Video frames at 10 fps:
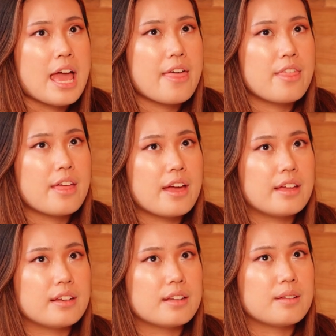and
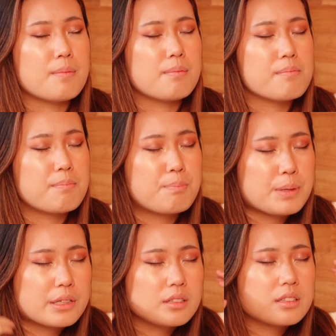then
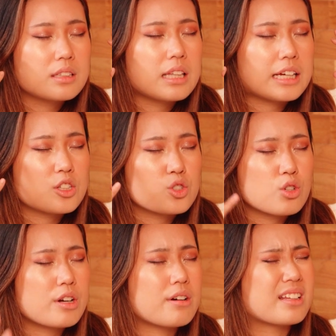build like a
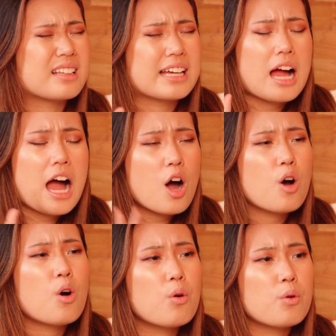story around it. Like
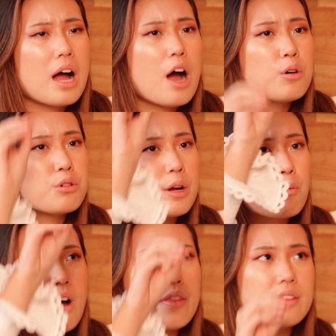how do I
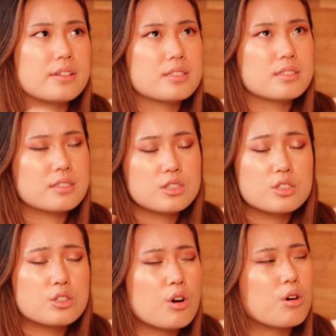want this to
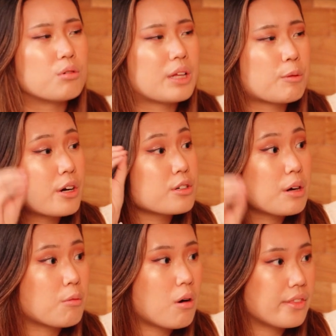go? Like where do
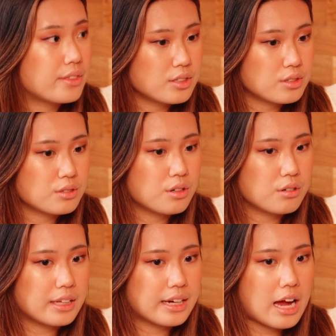I want this to
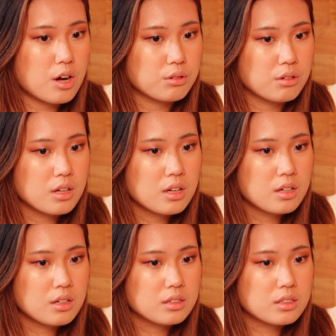go? Like how
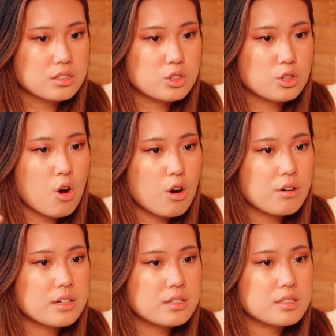does the
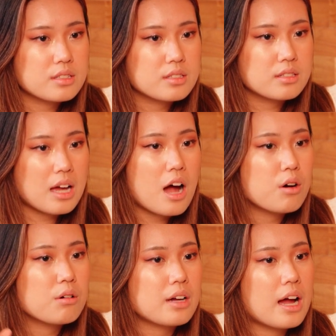chorus,
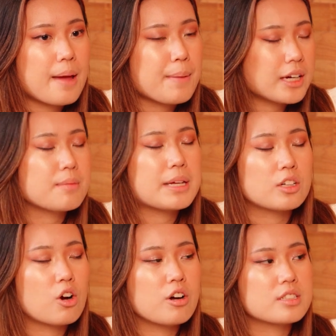how am I going to make the
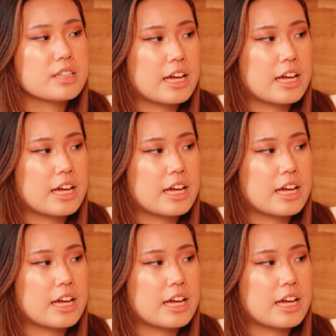chorus